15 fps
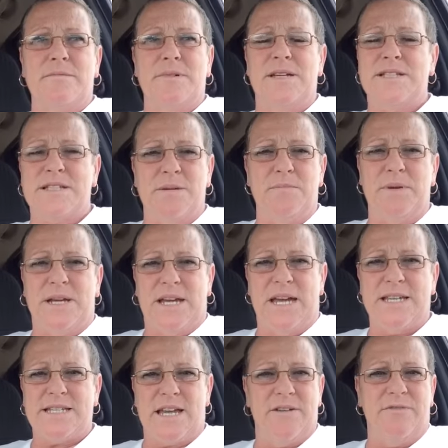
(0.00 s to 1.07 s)
Is it
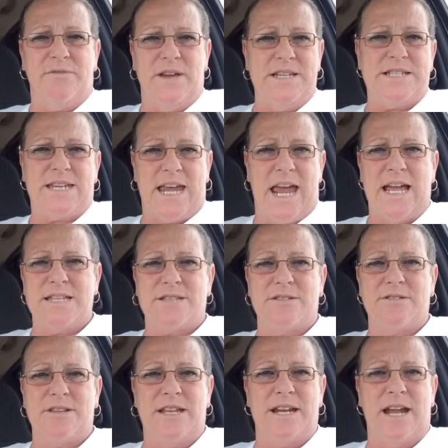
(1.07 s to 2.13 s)
because I faced
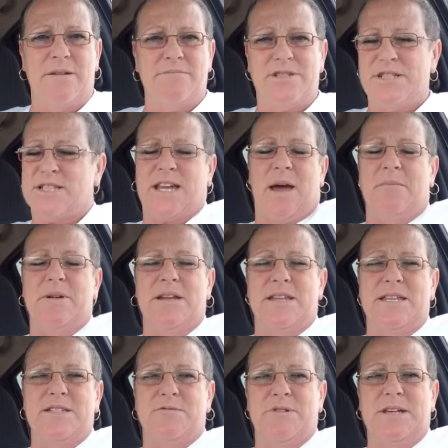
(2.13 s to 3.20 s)
cancer that I'm just coming to
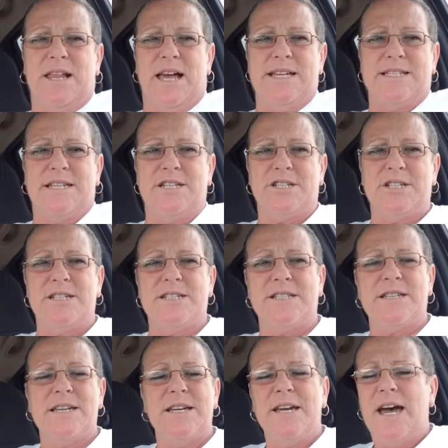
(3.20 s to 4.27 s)
these realizations?